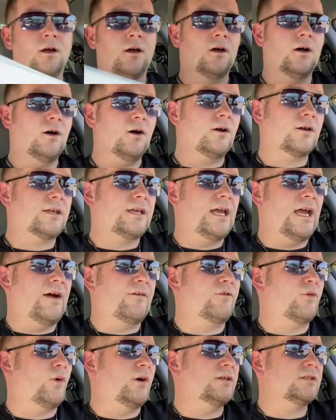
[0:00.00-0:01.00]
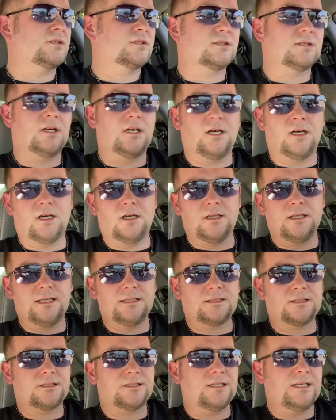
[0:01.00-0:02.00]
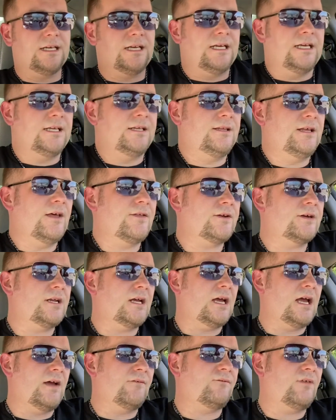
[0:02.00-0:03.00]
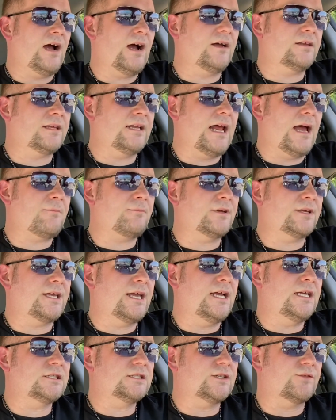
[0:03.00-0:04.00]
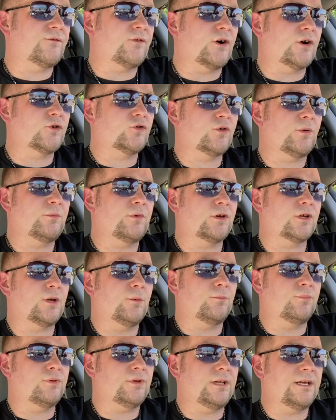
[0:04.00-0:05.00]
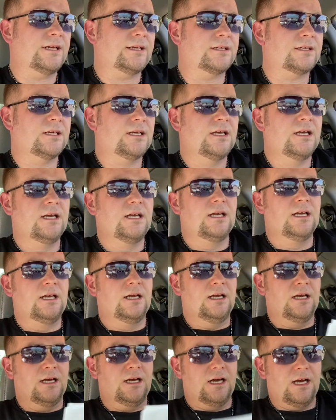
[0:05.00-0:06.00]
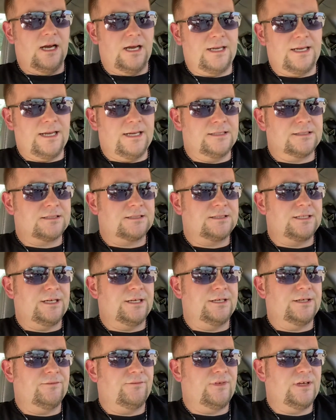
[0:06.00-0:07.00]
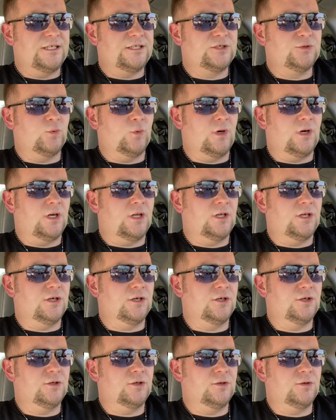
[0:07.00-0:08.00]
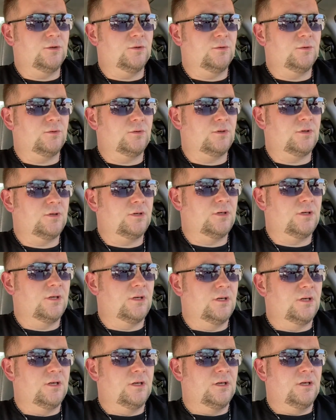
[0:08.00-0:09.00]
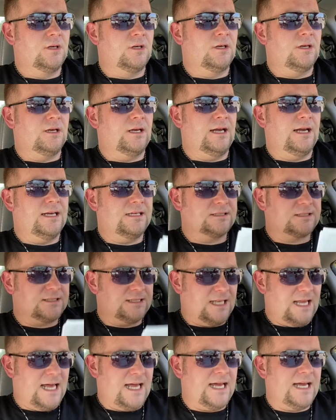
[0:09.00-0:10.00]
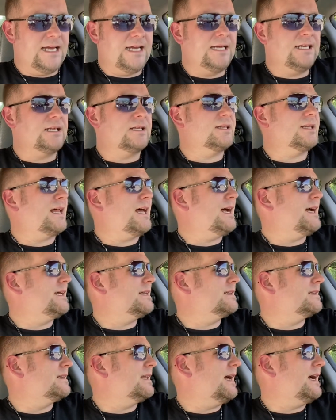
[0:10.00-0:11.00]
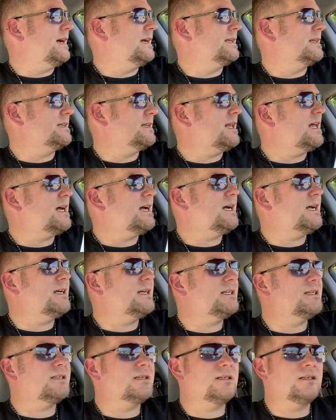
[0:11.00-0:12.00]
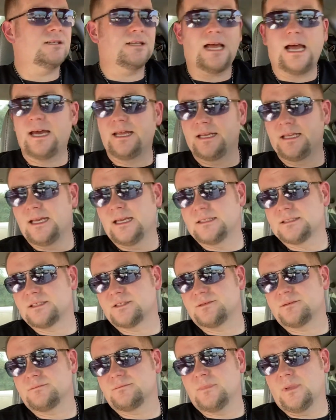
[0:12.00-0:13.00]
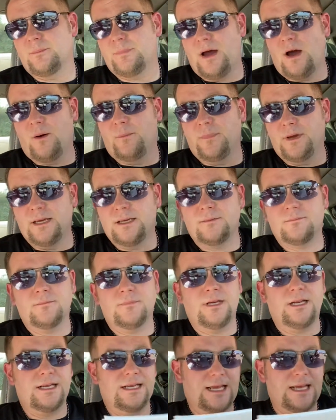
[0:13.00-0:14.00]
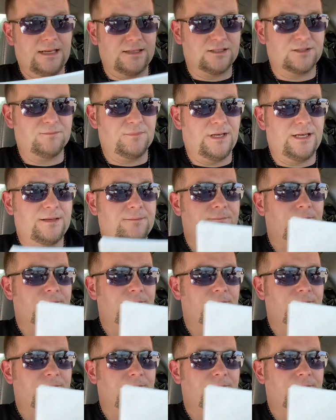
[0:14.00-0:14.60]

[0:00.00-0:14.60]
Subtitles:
Okay, everyone, so let's see. The other day I filed an application for a criminal complaint against the individual who has lied and lied and lied and lied and lied about me and against me.